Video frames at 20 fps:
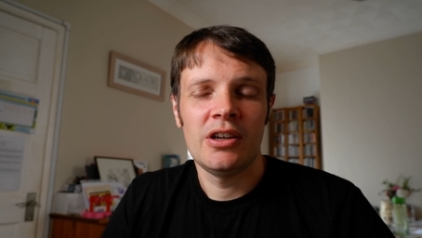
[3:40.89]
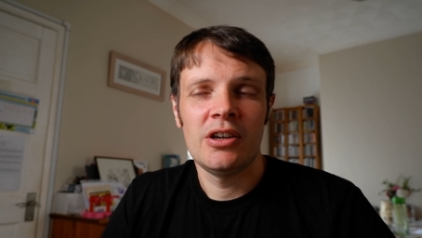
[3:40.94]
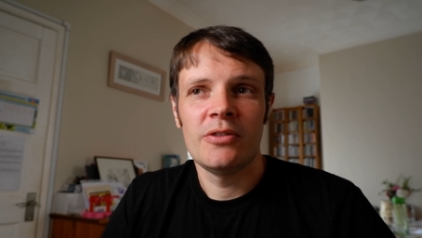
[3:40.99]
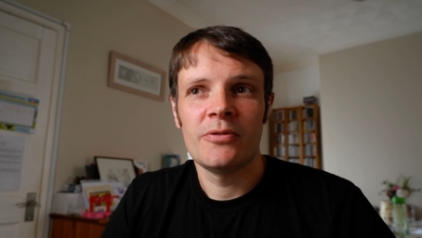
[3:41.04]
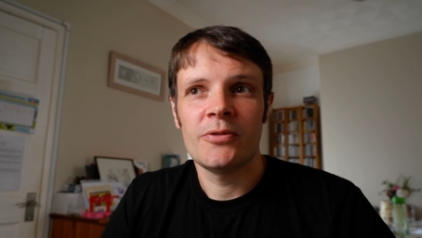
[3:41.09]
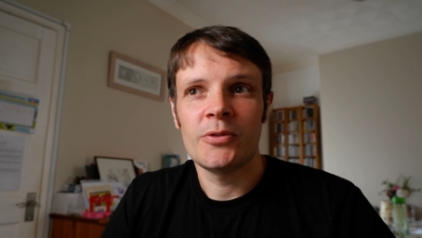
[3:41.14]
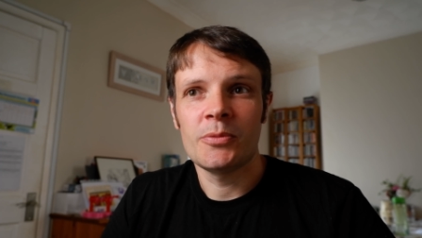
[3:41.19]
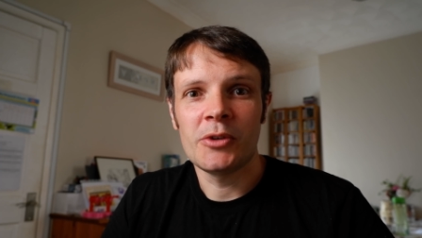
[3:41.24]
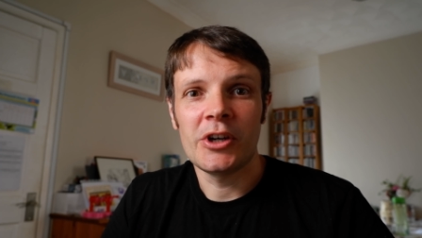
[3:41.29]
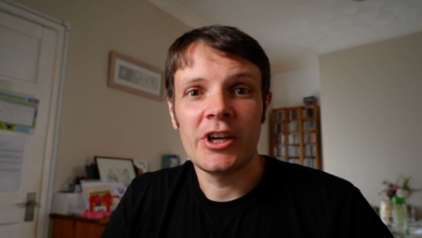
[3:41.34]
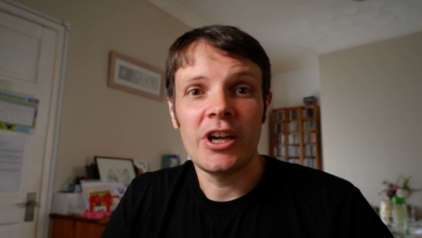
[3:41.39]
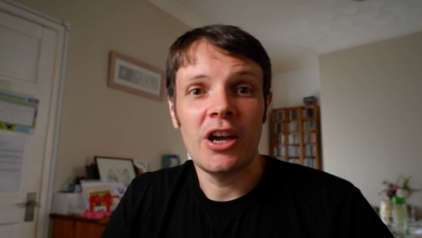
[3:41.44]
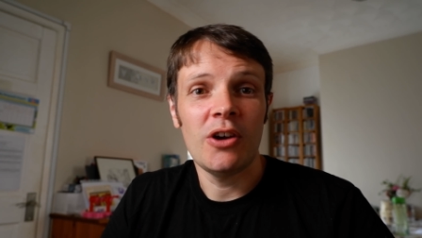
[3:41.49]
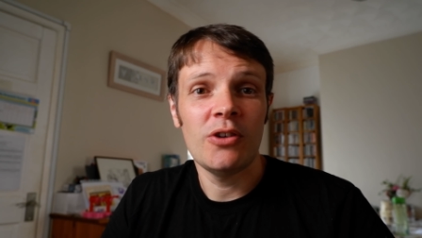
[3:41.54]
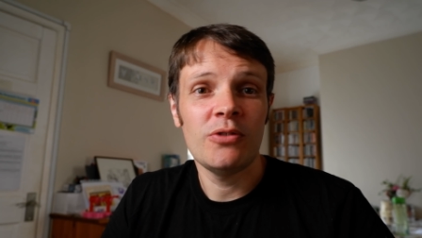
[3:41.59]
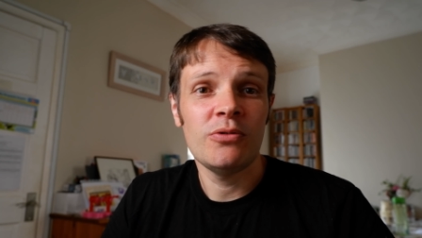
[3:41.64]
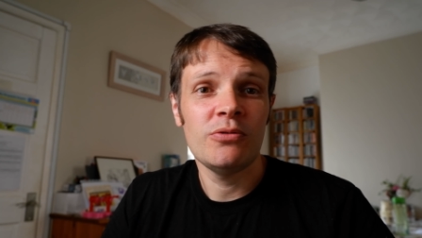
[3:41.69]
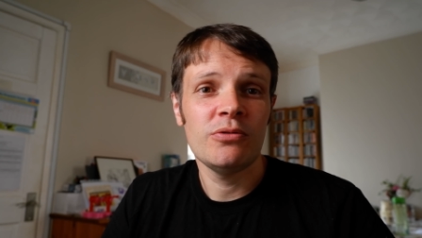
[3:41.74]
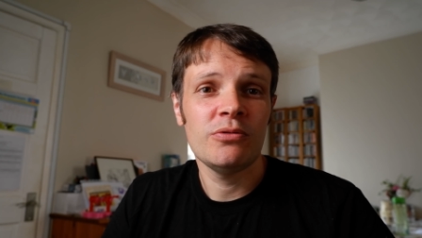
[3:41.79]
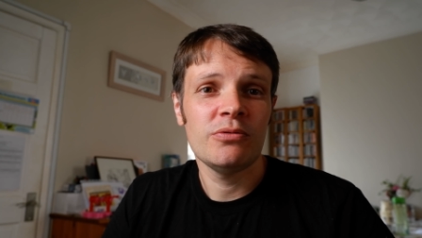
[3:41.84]
For my
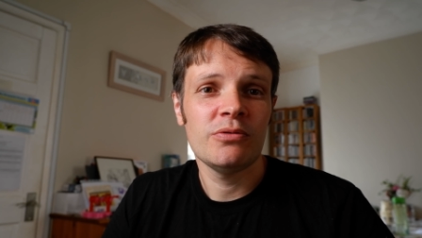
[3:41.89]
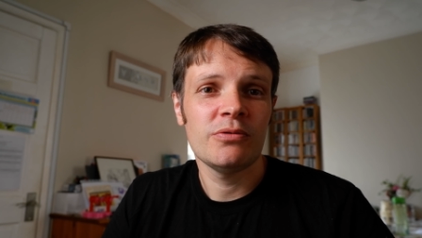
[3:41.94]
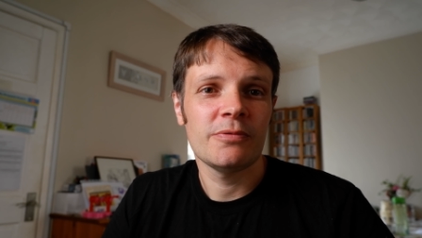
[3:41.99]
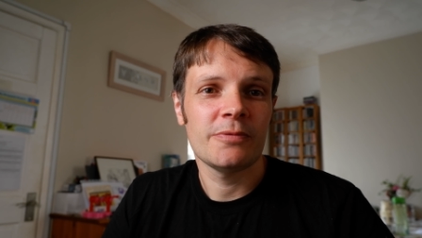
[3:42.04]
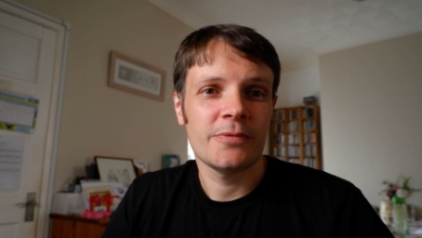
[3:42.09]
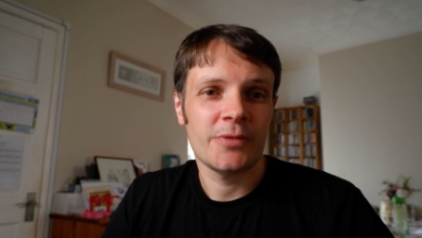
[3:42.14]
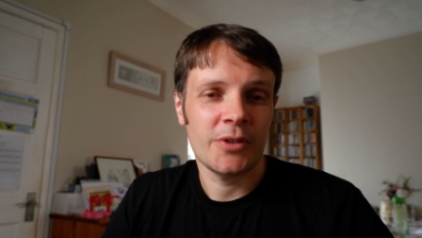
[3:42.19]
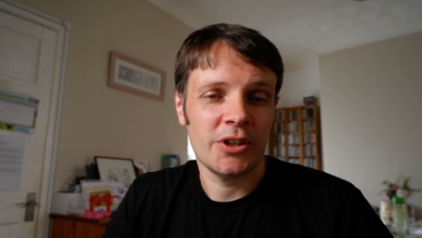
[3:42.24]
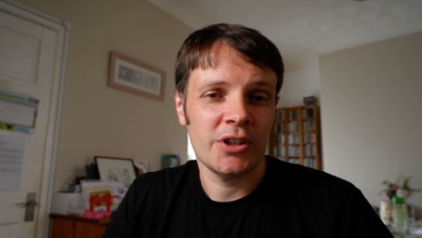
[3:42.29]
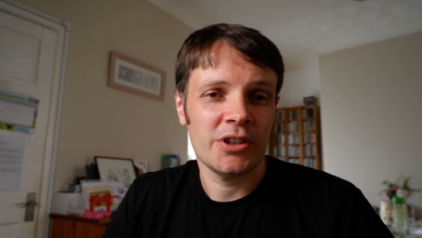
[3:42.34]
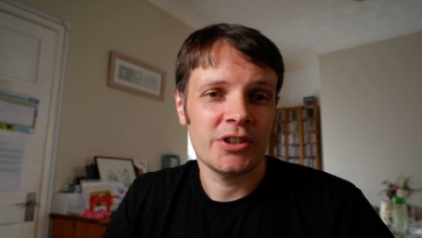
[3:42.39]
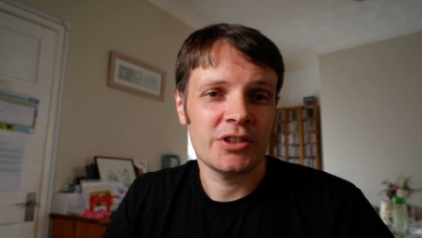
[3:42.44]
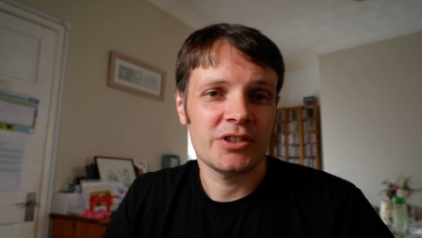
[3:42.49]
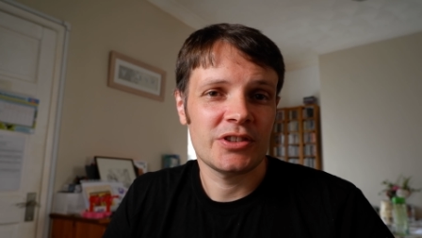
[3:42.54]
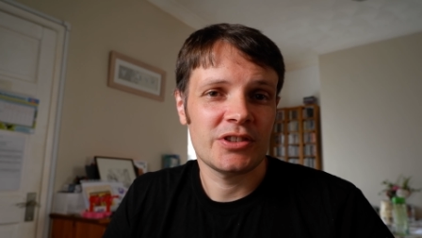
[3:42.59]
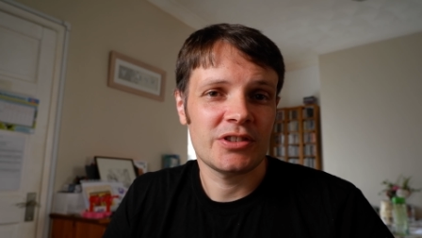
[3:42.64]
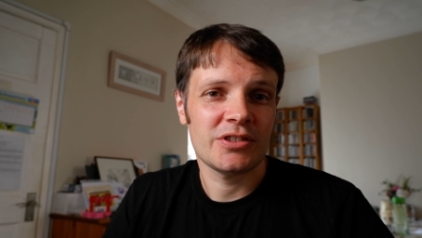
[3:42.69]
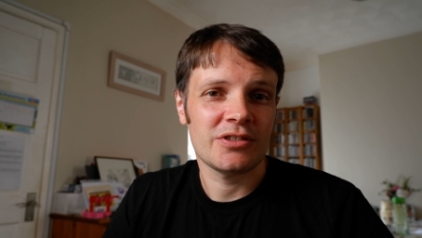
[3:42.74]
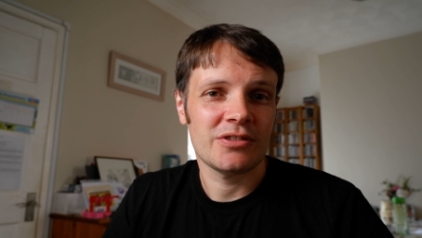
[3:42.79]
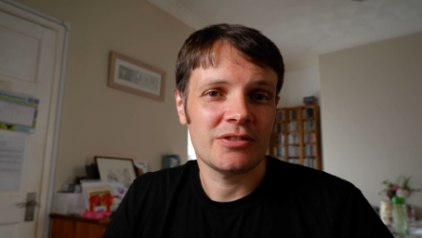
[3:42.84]
own
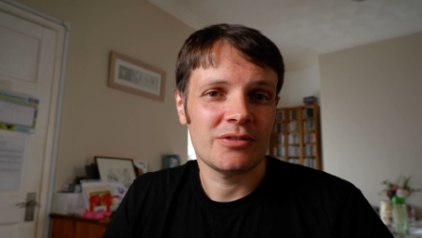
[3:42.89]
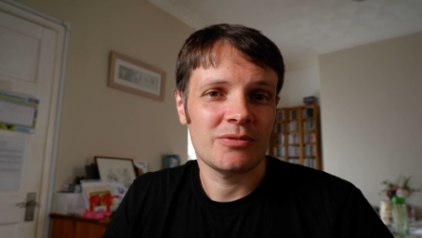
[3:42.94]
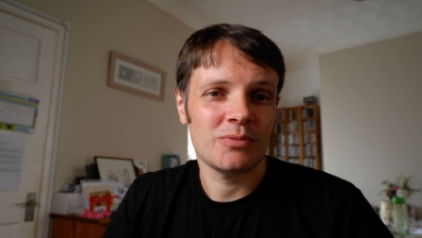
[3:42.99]
first